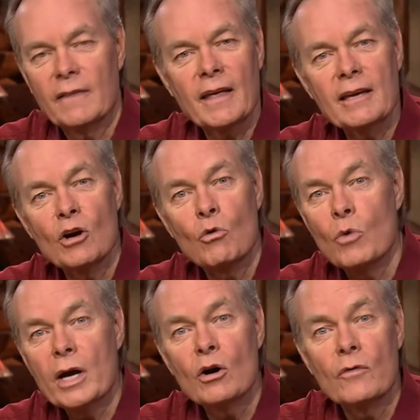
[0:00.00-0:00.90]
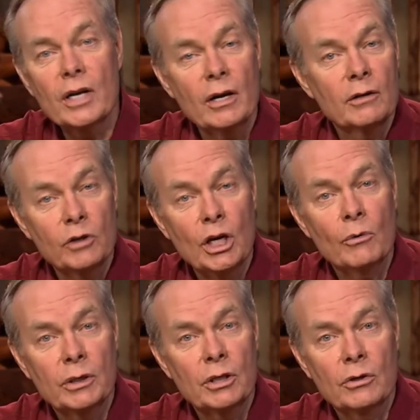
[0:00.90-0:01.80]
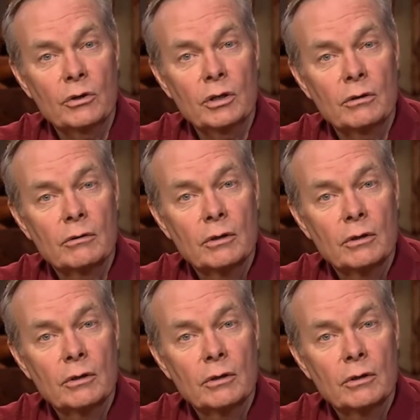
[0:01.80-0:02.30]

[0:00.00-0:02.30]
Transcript: And they go way over here. And you know what they're doing?